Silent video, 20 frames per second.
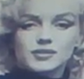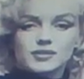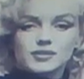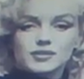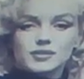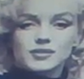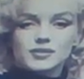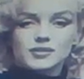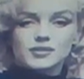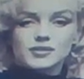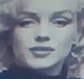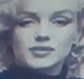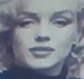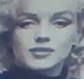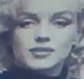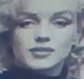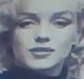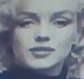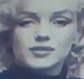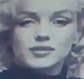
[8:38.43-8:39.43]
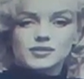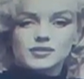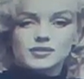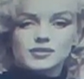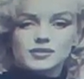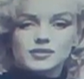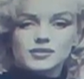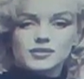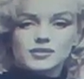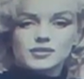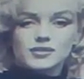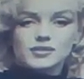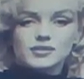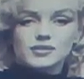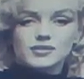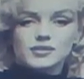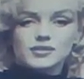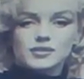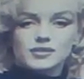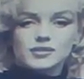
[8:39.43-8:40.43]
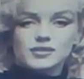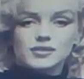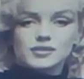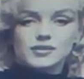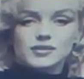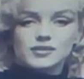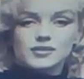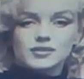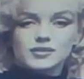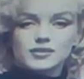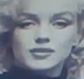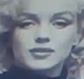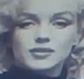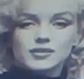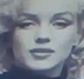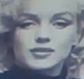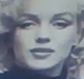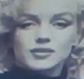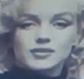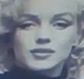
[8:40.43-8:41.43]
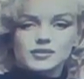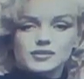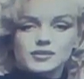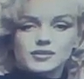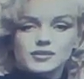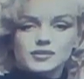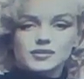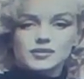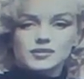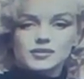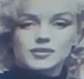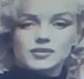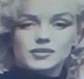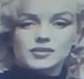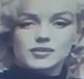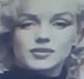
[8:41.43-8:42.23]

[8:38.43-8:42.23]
(silent)